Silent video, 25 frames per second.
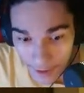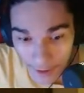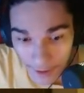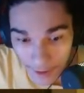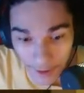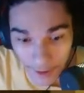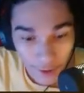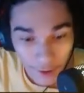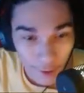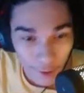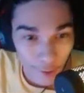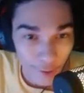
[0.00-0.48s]

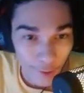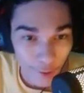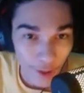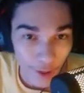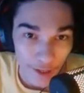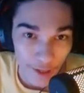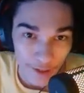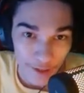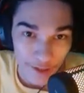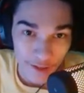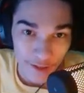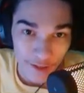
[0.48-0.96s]

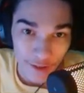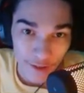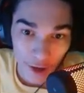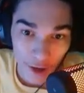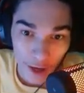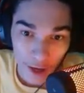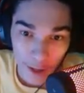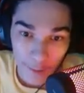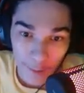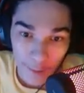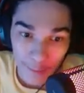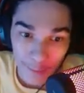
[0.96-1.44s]
Alright, so
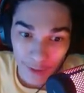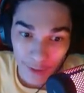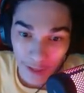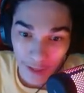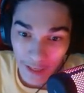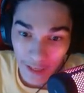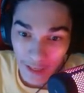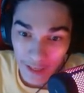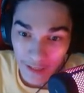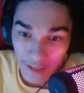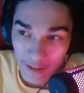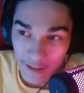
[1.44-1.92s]
I'm
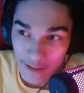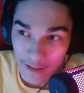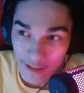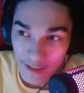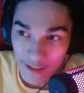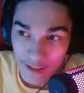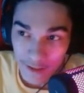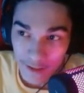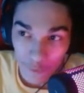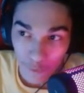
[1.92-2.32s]
playing this